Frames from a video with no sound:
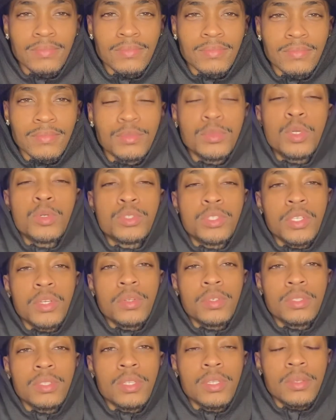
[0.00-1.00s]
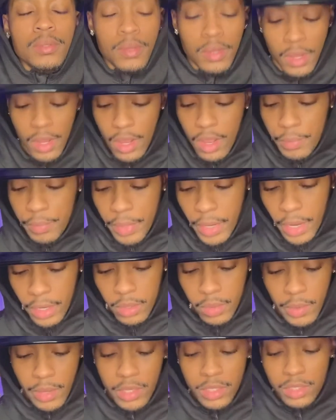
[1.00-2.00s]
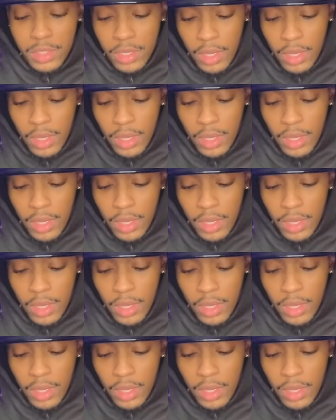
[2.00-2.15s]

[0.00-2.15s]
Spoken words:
No, seriously. But, anyways,